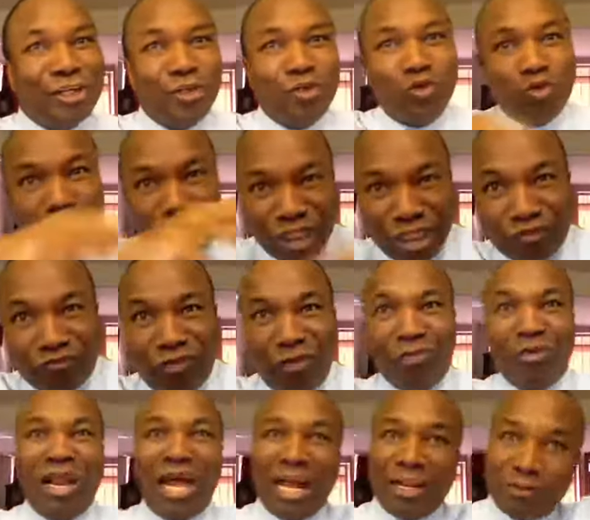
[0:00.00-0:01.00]
use this
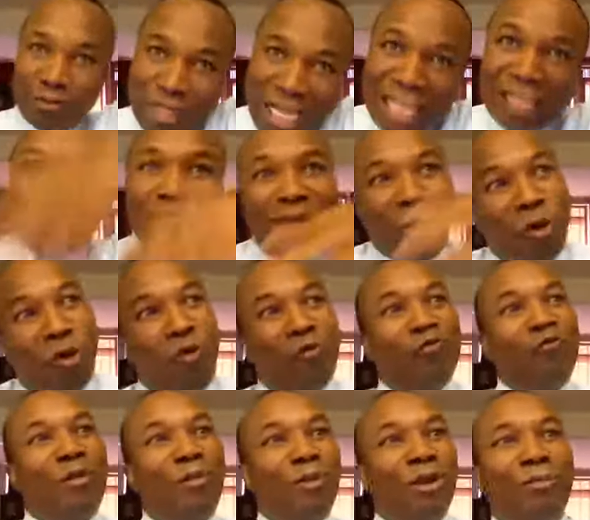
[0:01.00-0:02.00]
formula and get my own
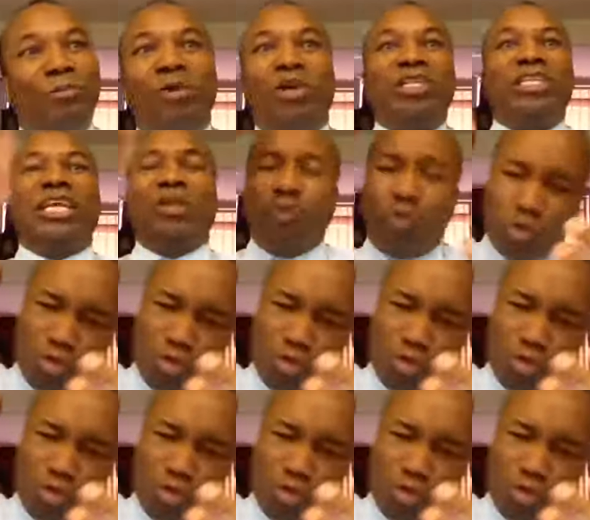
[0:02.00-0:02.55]
formula. But they said, no,